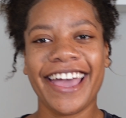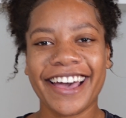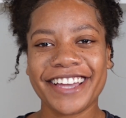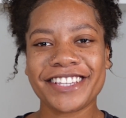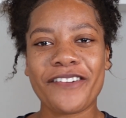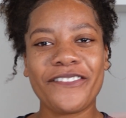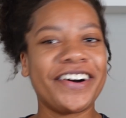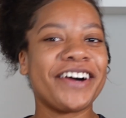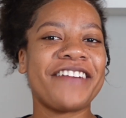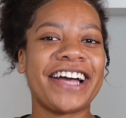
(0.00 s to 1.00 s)
Hey guys,
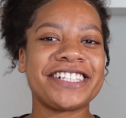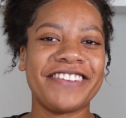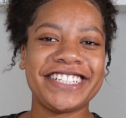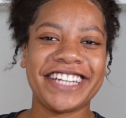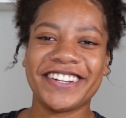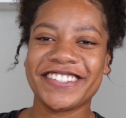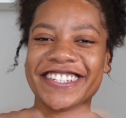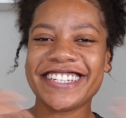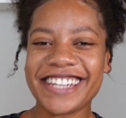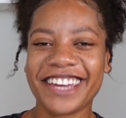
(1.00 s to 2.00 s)
welcome back to my channel. So
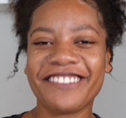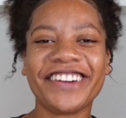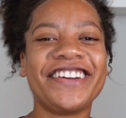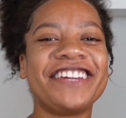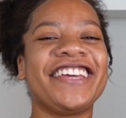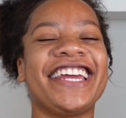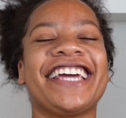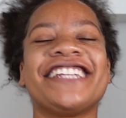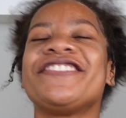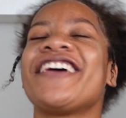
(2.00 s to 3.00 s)
today we're going to be getting
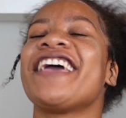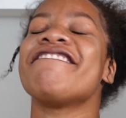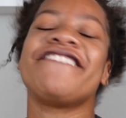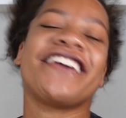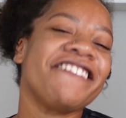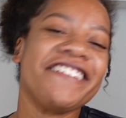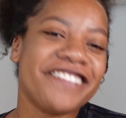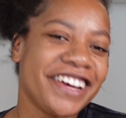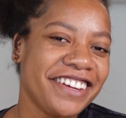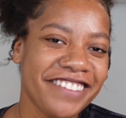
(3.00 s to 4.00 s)
into a very
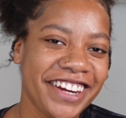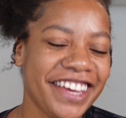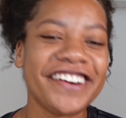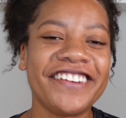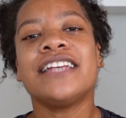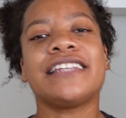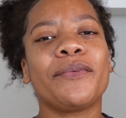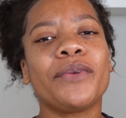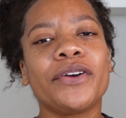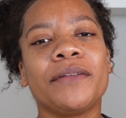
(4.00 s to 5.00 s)
fun video.
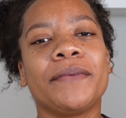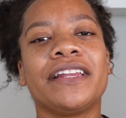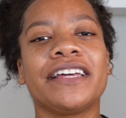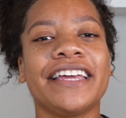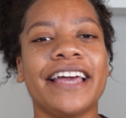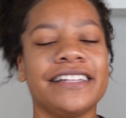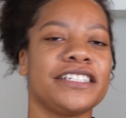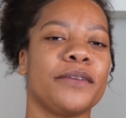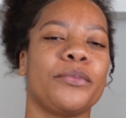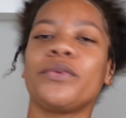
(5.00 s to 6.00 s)
Today we're going to be looking at
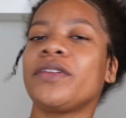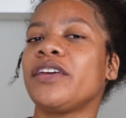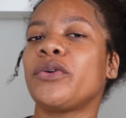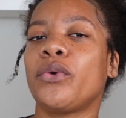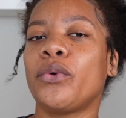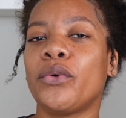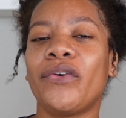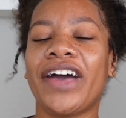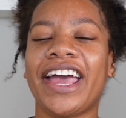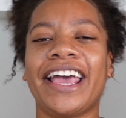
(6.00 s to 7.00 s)
some really
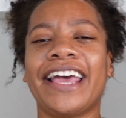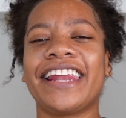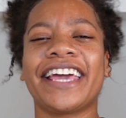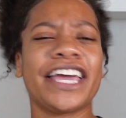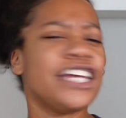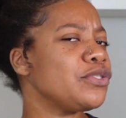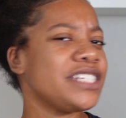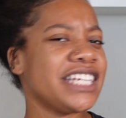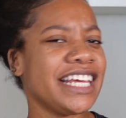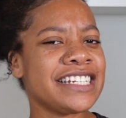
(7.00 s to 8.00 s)
cool and like
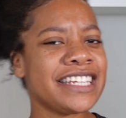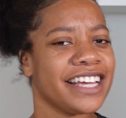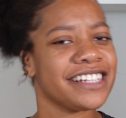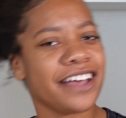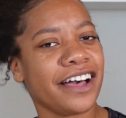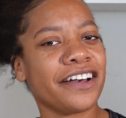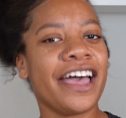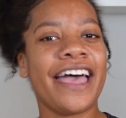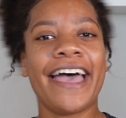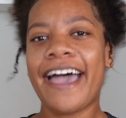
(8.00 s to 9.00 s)
interesting TikTok
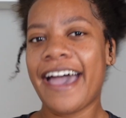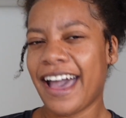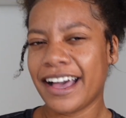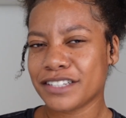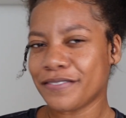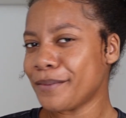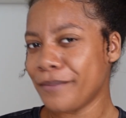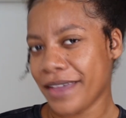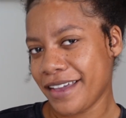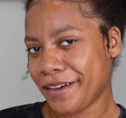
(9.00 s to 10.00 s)
hacks for
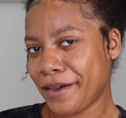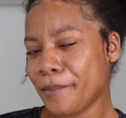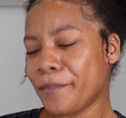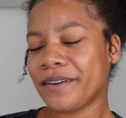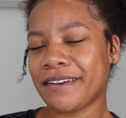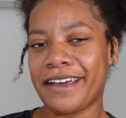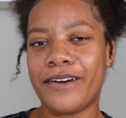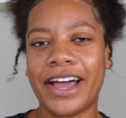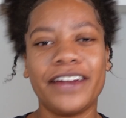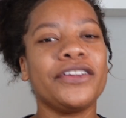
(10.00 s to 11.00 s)
makeup.
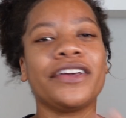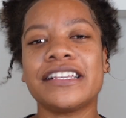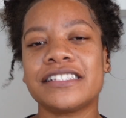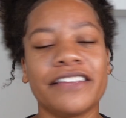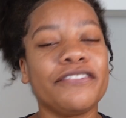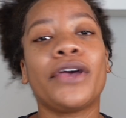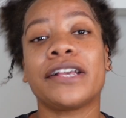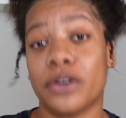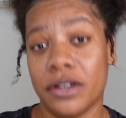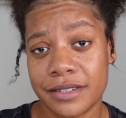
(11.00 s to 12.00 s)
Now, I know you guys, if you
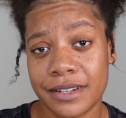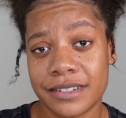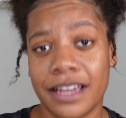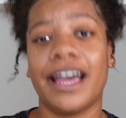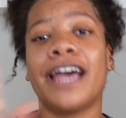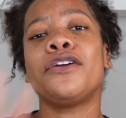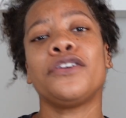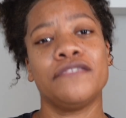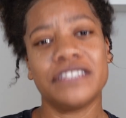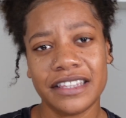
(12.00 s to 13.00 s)
guys are on TikTok, I know
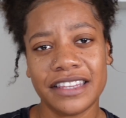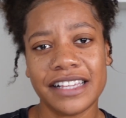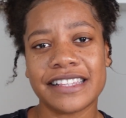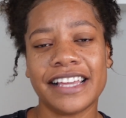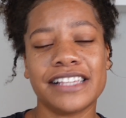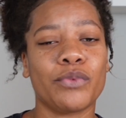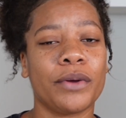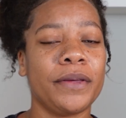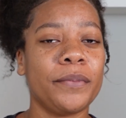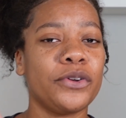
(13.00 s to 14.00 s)
you've seen these things
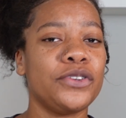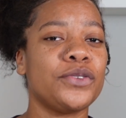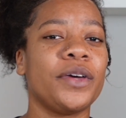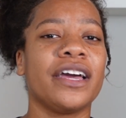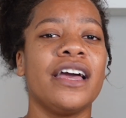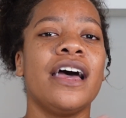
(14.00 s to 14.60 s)
where people are doing